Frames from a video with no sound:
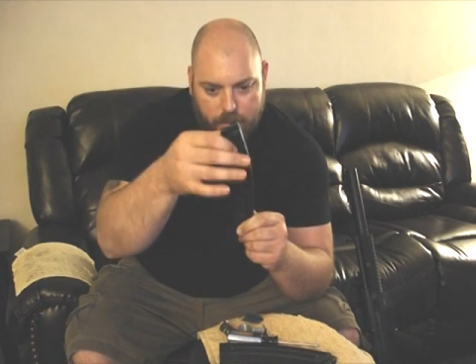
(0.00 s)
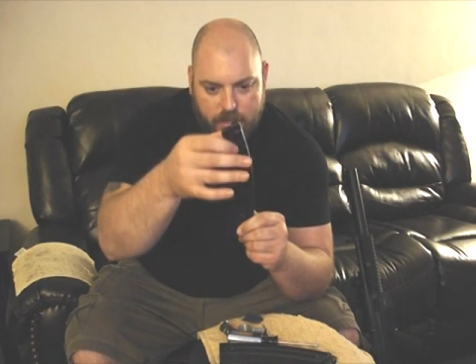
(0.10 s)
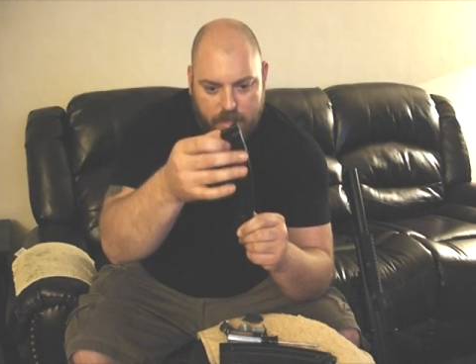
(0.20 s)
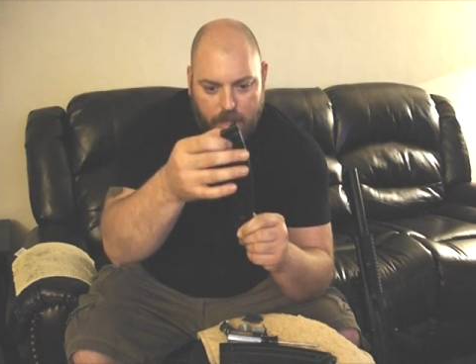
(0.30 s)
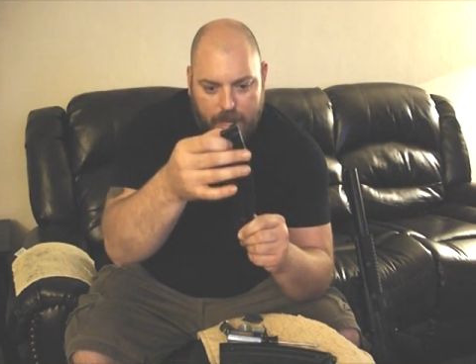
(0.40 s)

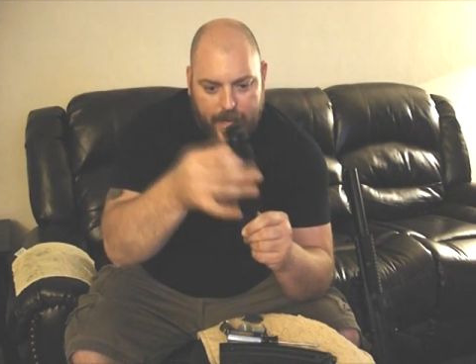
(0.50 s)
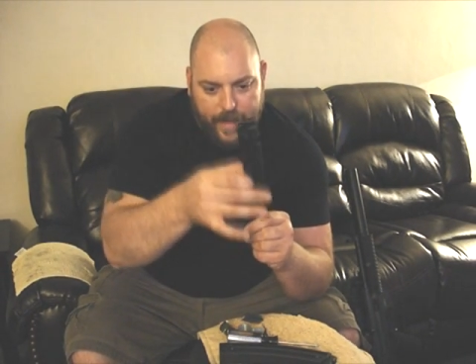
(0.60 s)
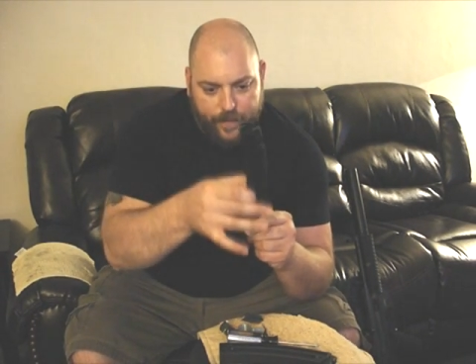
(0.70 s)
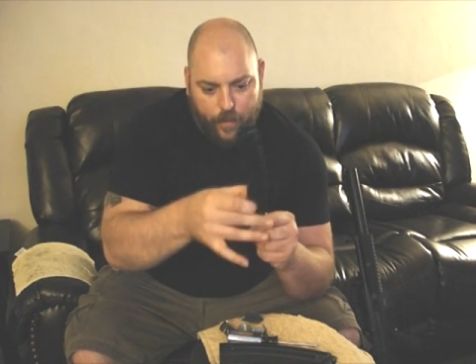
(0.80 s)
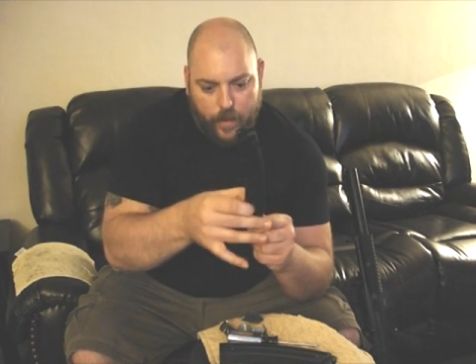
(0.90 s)

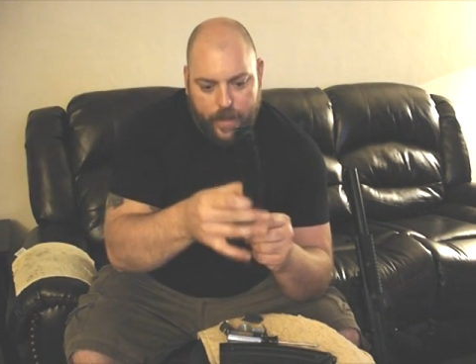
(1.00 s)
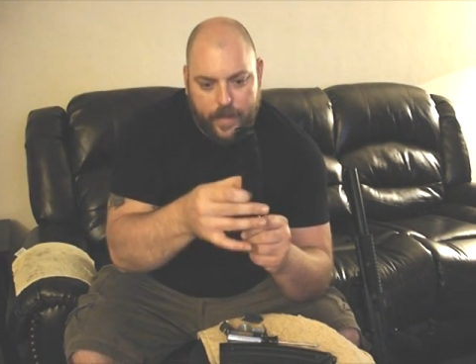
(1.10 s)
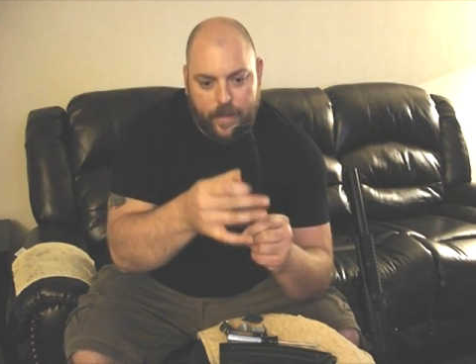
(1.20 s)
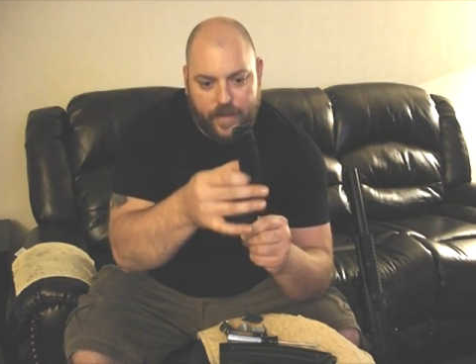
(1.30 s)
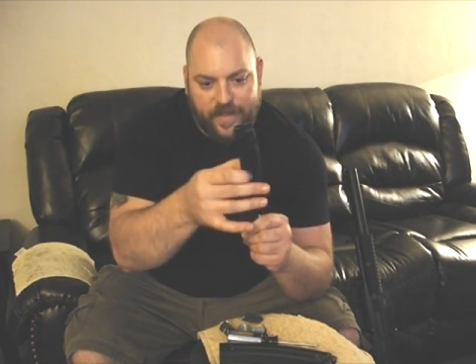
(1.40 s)
slide for it
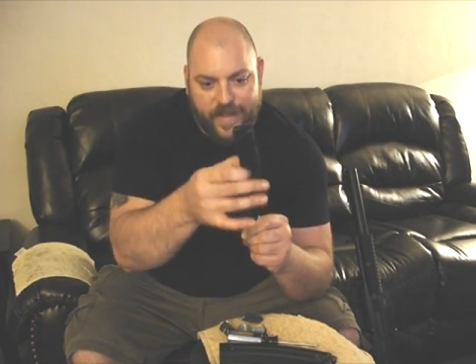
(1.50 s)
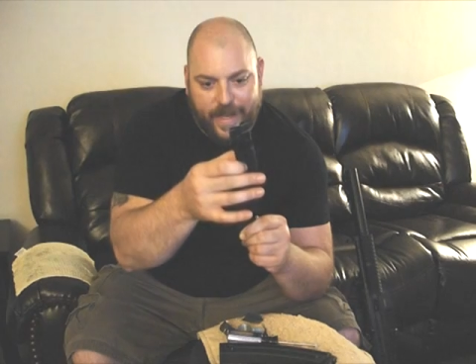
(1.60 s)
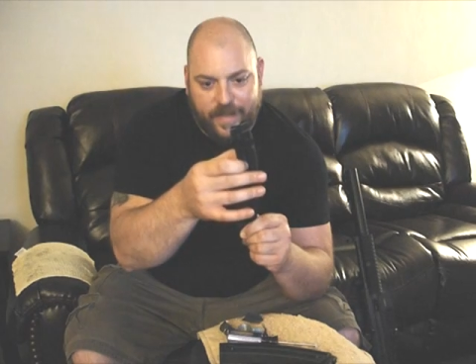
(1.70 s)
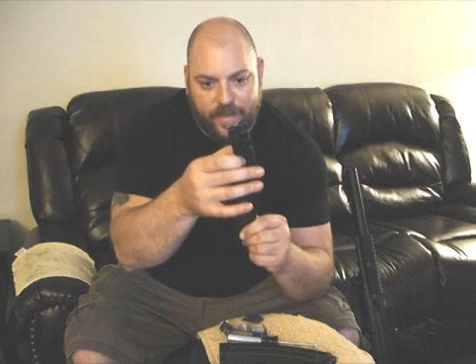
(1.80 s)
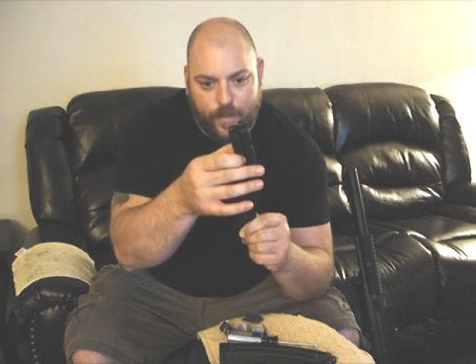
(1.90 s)
to
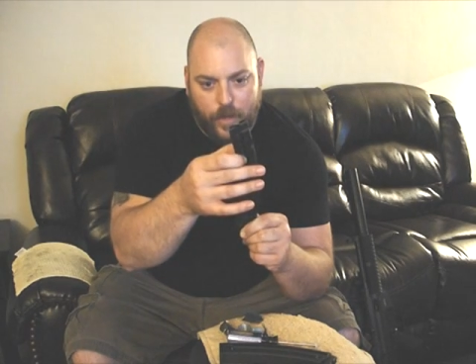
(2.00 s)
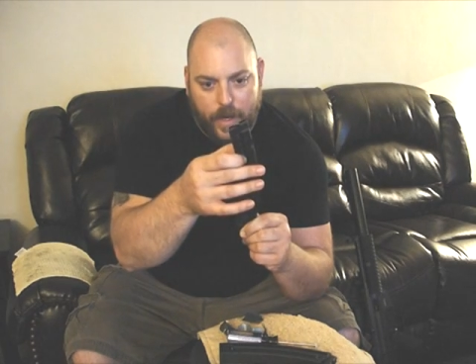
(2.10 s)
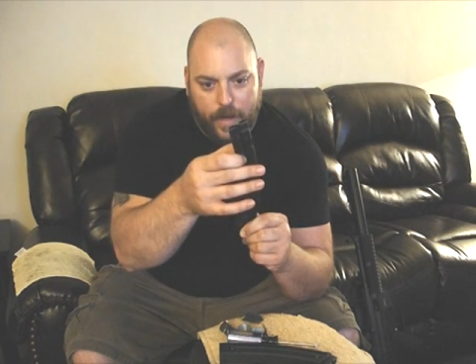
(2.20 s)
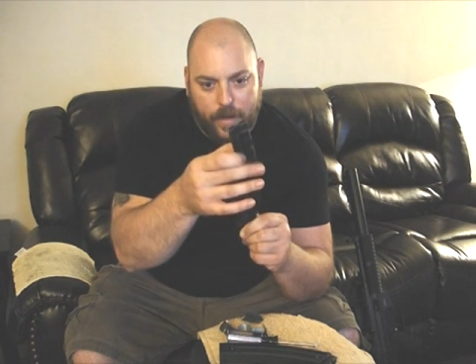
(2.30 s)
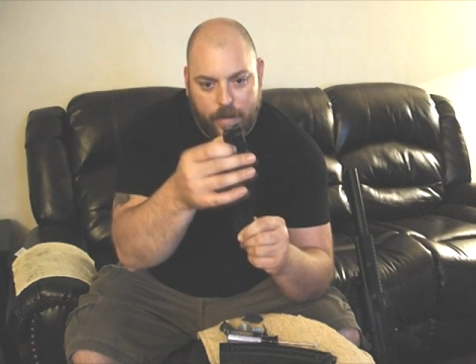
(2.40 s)
stick
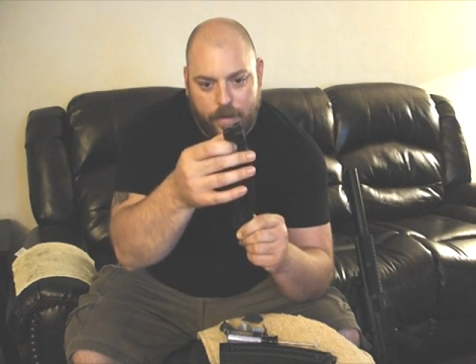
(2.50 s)
somewhere.